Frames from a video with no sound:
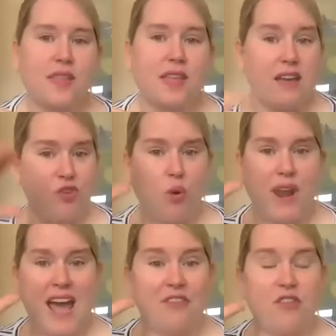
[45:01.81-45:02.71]
If you want
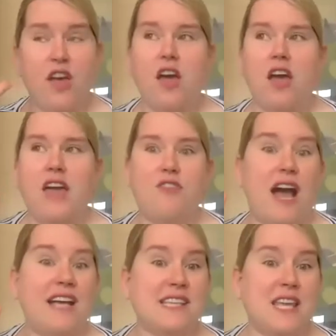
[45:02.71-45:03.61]
to have, if you're
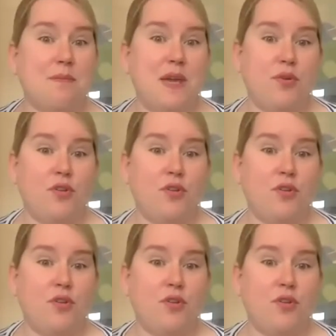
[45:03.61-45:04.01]
asking people